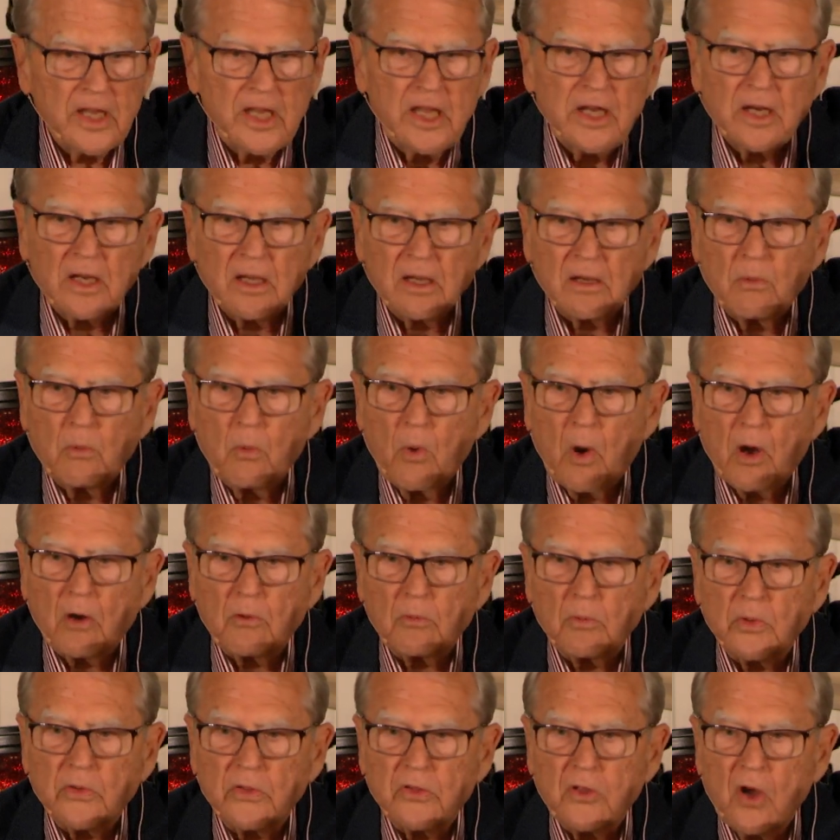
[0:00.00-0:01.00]
Enoch
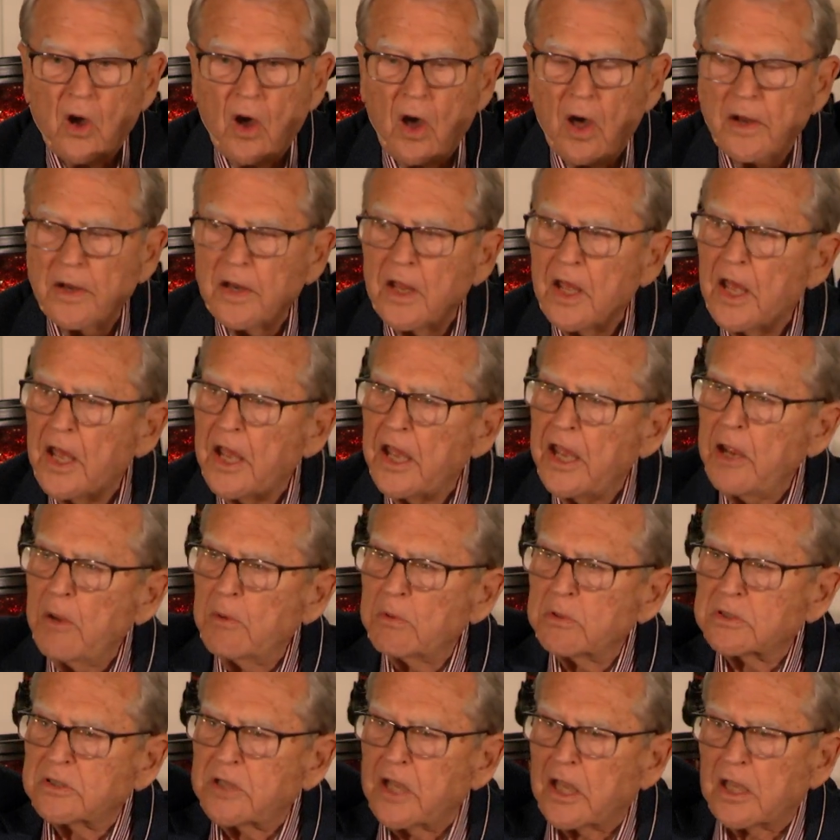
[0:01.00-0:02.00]
walked with God,
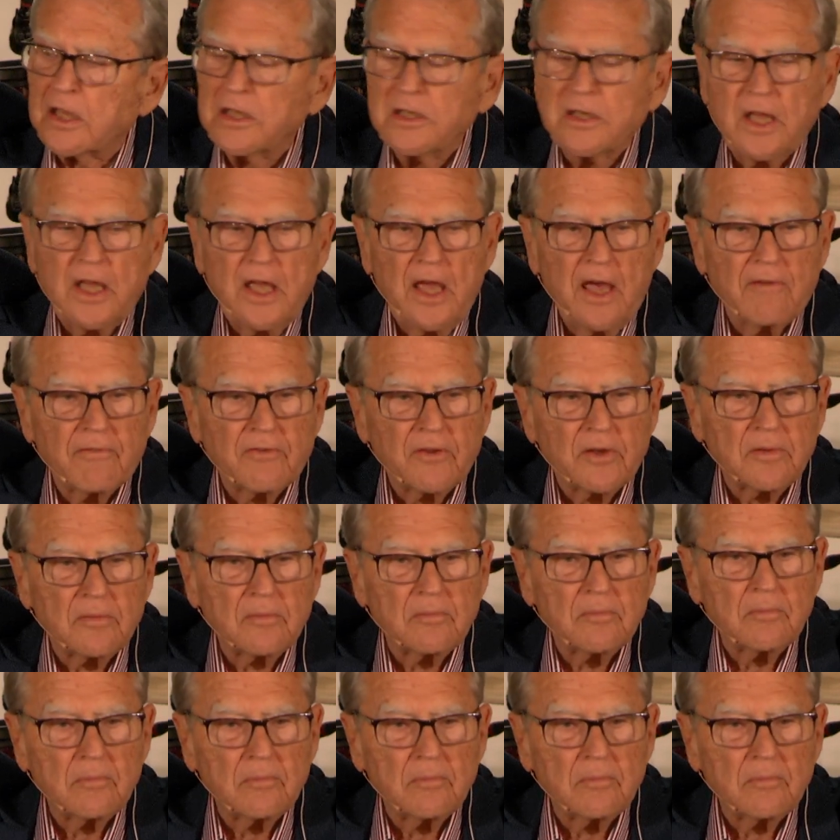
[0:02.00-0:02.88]
he was taken to heaven.